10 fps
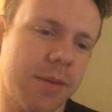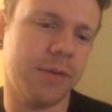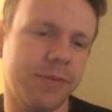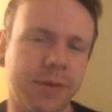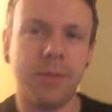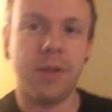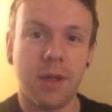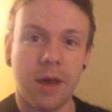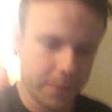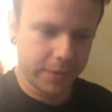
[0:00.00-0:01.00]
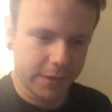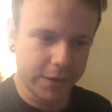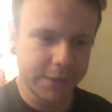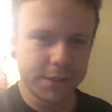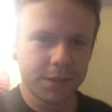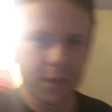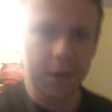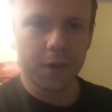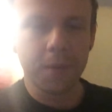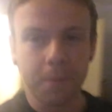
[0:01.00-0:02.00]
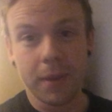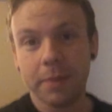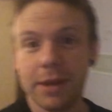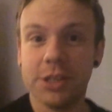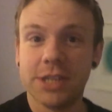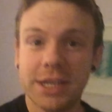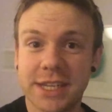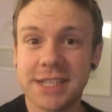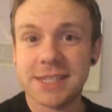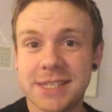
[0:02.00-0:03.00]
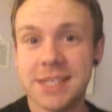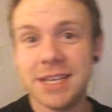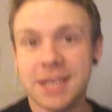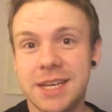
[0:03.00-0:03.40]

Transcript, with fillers: able to film a lot because me being a genius,